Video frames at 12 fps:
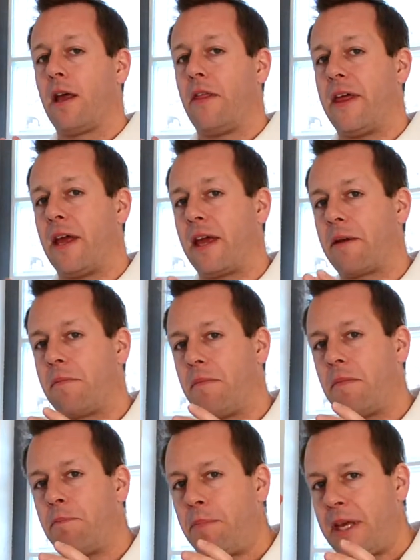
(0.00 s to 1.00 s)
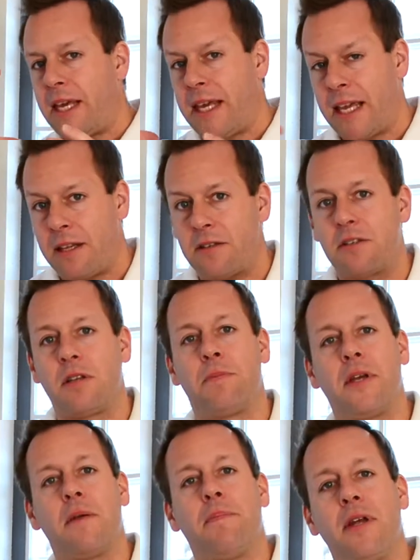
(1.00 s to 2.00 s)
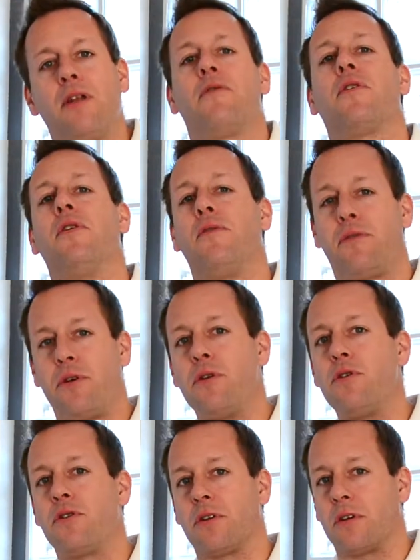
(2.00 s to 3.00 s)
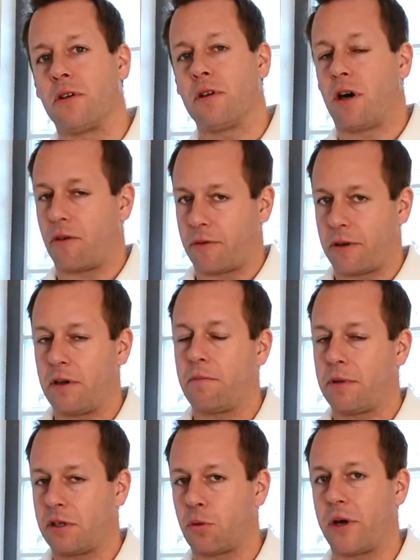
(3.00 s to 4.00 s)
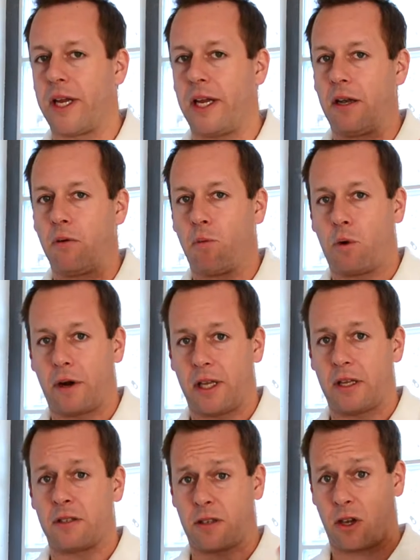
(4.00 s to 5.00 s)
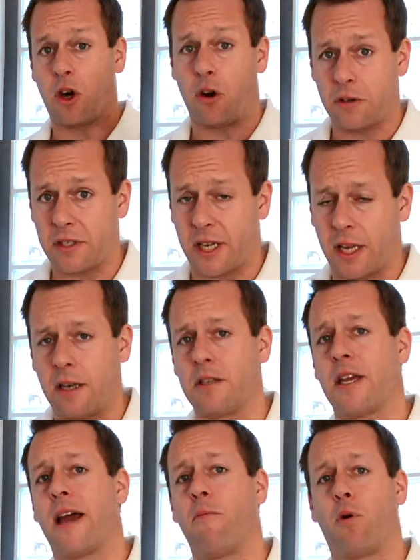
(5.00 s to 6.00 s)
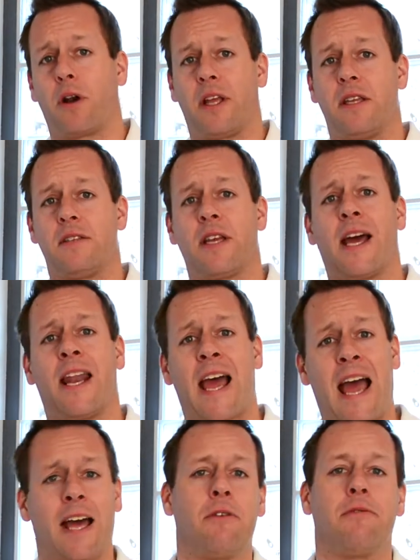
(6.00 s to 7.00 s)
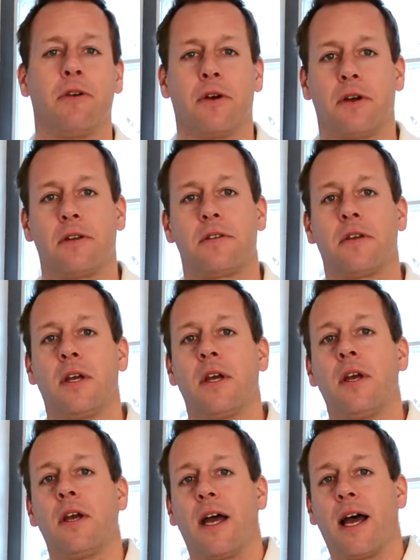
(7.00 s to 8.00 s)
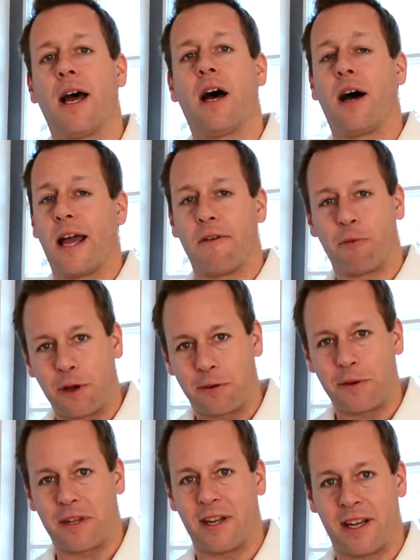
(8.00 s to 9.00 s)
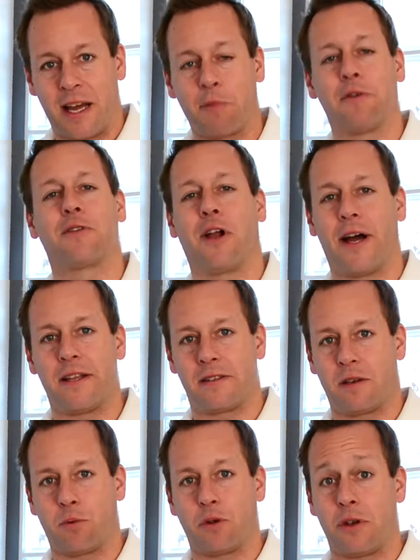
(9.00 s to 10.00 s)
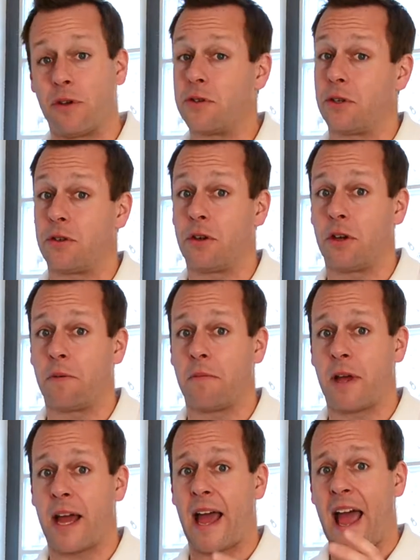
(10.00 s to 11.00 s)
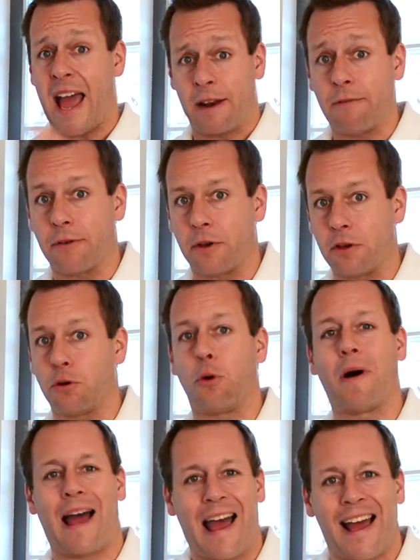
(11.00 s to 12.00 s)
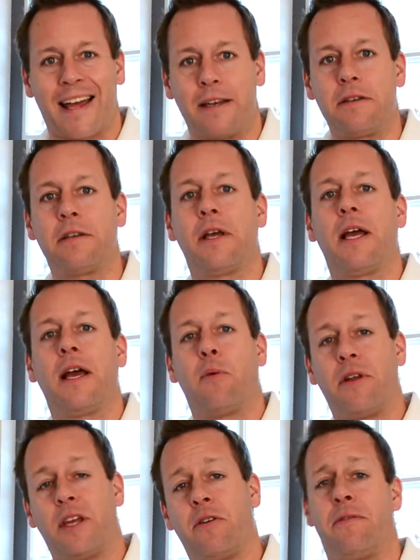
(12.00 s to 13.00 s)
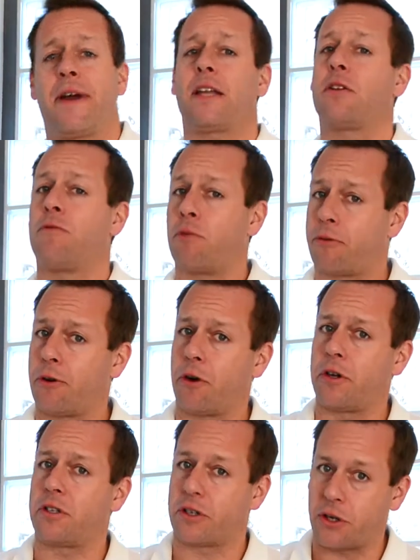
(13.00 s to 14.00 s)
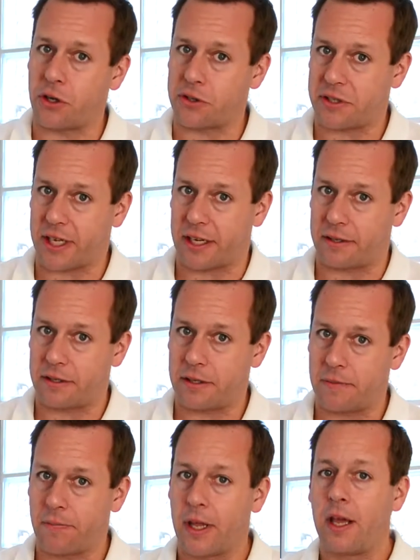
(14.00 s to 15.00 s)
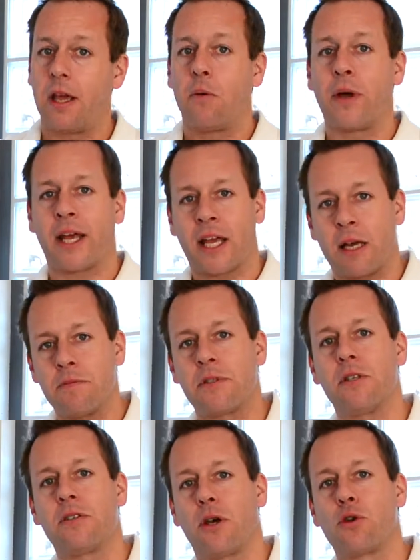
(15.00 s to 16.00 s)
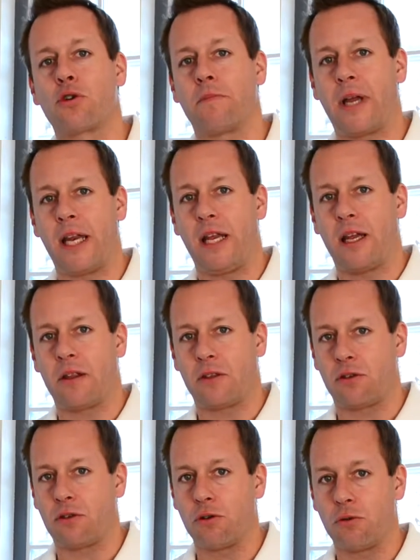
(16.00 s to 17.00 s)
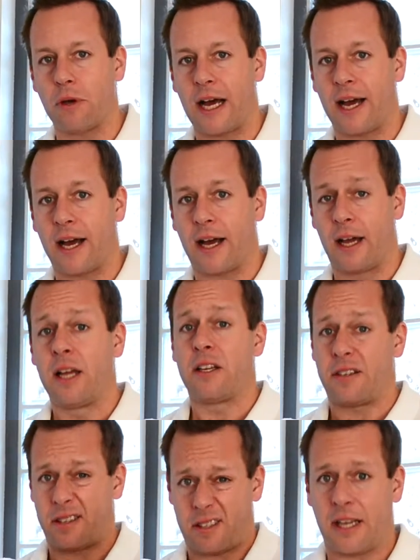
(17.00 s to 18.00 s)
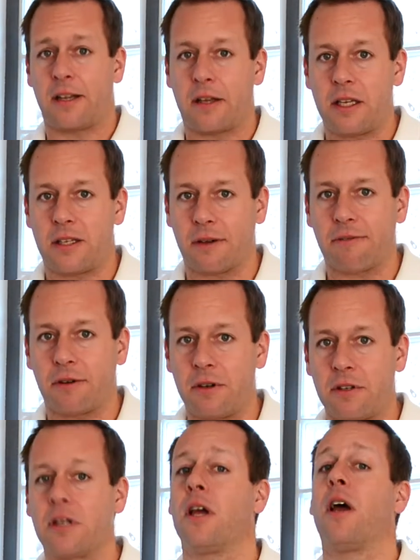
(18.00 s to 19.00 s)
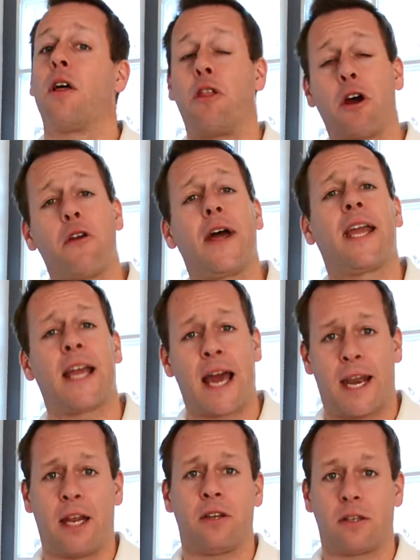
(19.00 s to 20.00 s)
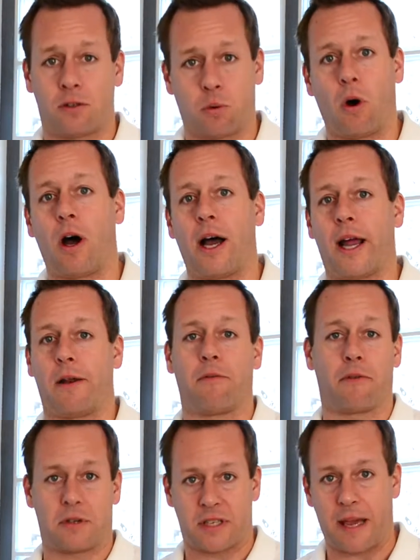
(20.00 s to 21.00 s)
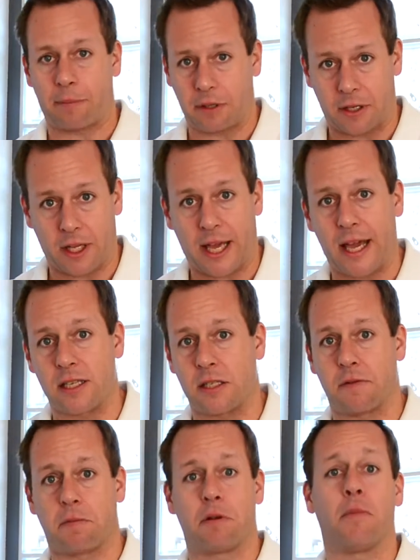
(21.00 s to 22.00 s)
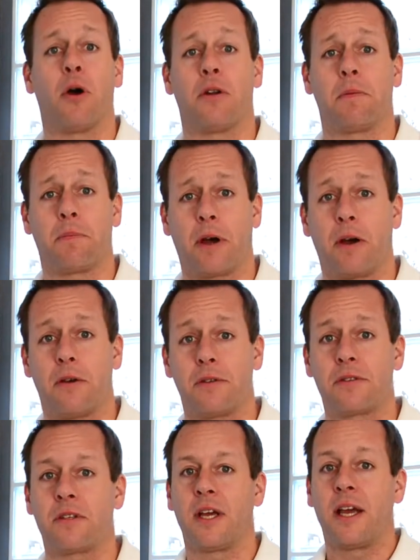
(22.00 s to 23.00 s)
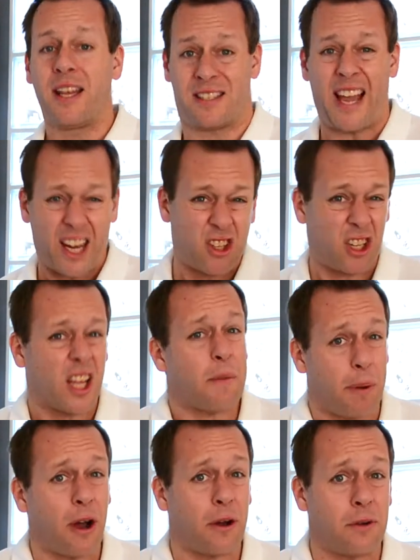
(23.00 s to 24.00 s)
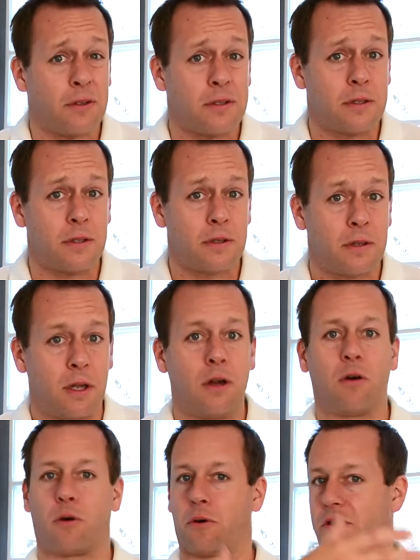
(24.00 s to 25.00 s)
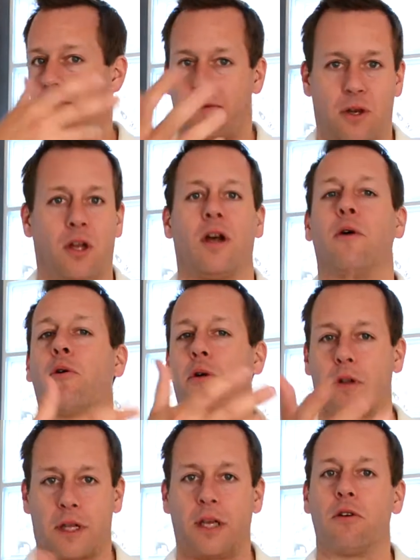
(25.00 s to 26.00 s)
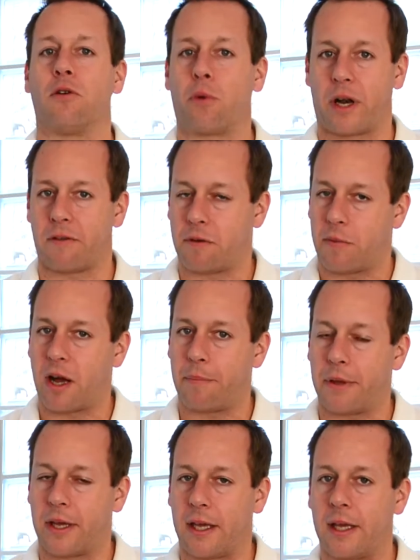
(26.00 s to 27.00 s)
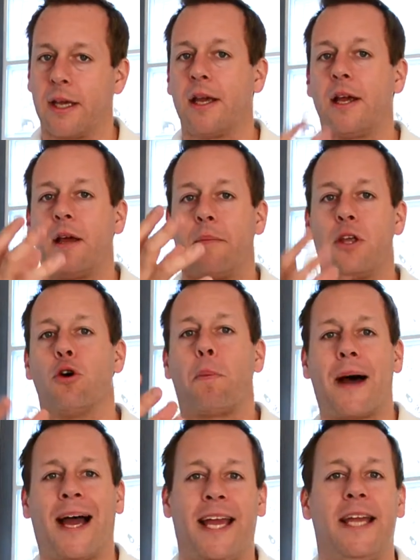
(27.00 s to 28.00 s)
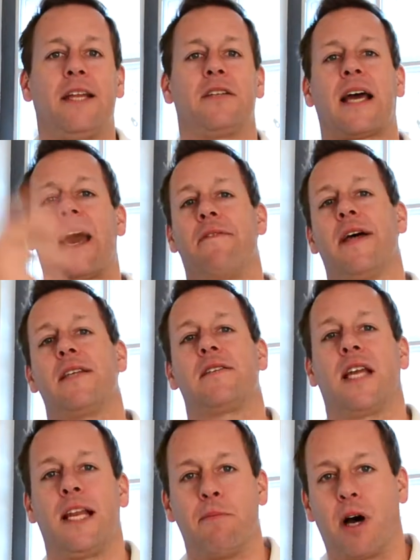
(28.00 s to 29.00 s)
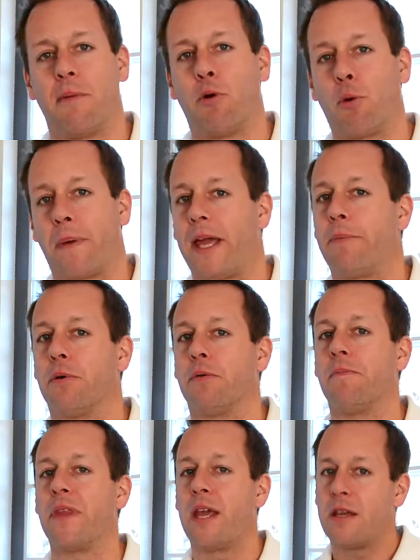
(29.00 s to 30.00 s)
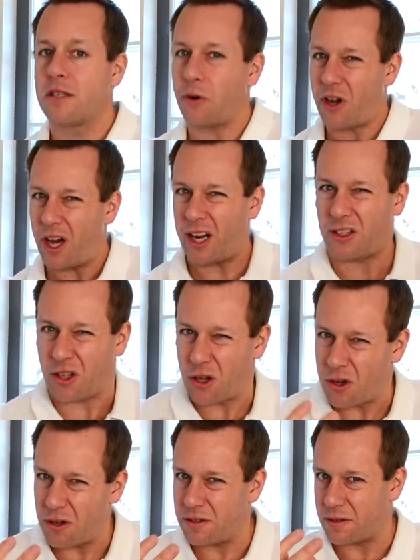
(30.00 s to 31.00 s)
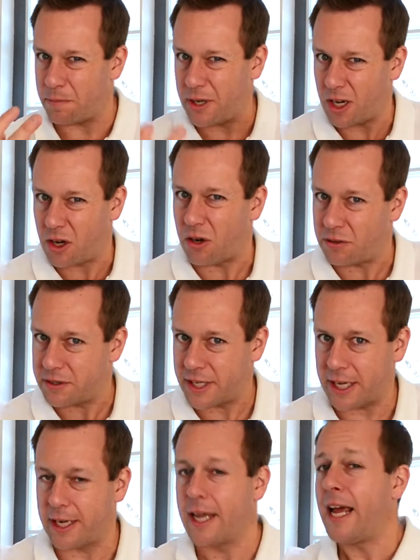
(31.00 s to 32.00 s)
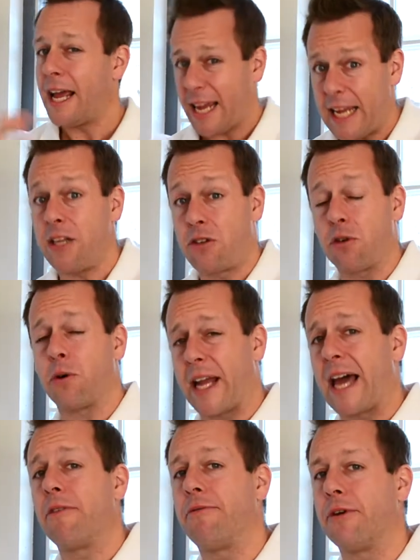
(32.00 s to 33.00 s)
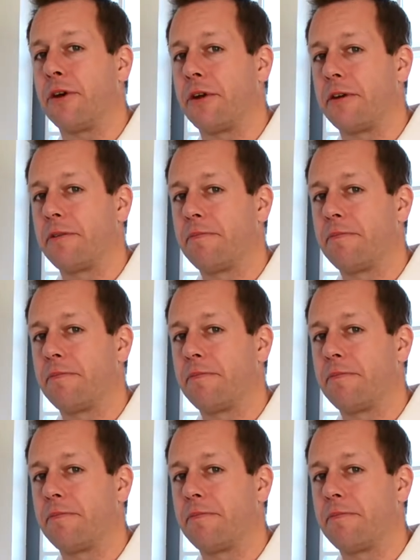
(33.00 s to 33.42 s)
there begins to be a bit of confusion often between what is content and what is an advert. I have worked with a number of clients that will use the term advert or ad when they're in fact referring to content. When it comes to social media, the two are distinctly different, though they can intertwine. For example, in the case of a promoted post, it's actually a post, or it's a video or a link or whatever it might be, but you're paying to have that seen by more people. So it kind of turns a bit of content into an advert.